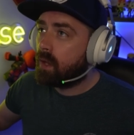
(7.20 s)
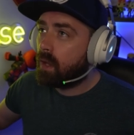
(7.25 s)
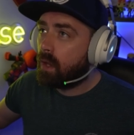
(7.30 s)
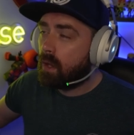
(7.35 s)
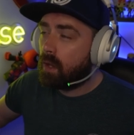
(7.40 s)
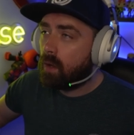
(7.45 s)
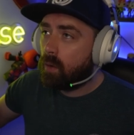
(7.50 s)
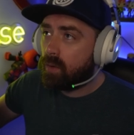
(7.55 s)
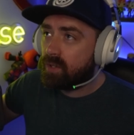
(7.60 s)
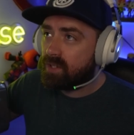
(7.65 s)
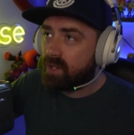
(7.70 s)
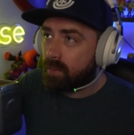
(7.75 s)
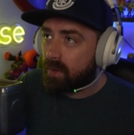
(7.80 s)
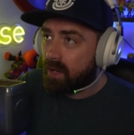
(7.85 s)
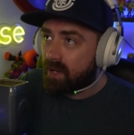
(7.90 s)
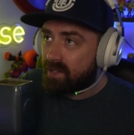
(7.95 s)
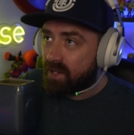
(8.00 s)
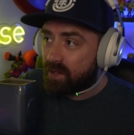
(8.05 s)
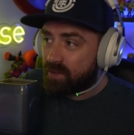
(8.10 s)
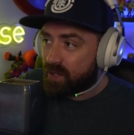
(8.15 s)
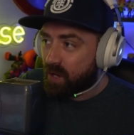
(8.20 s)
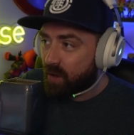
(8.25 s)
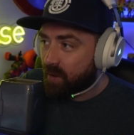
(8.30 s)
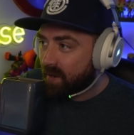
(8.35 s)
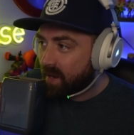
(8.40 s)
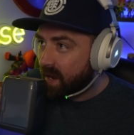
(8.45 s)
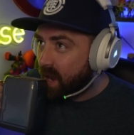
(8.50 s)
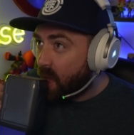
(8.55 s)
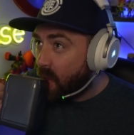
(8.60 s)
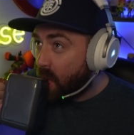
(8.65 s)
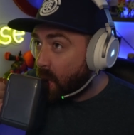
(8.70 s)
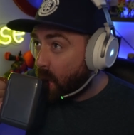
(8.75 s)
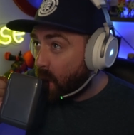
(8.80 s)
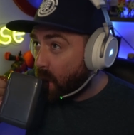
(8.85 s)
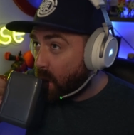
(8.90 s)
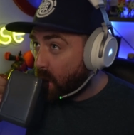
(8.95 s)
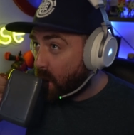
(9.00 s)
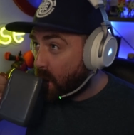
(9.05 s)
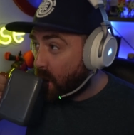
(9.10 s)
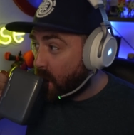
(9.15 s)
What's up, guys? How's it going?
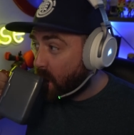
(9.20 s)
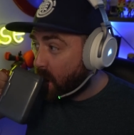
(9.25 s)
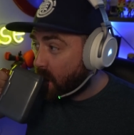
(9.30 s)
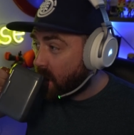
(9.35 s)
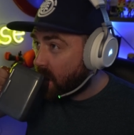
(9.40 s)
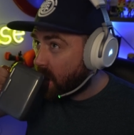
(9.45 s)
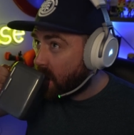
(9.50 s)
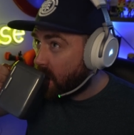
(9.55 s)
Okay.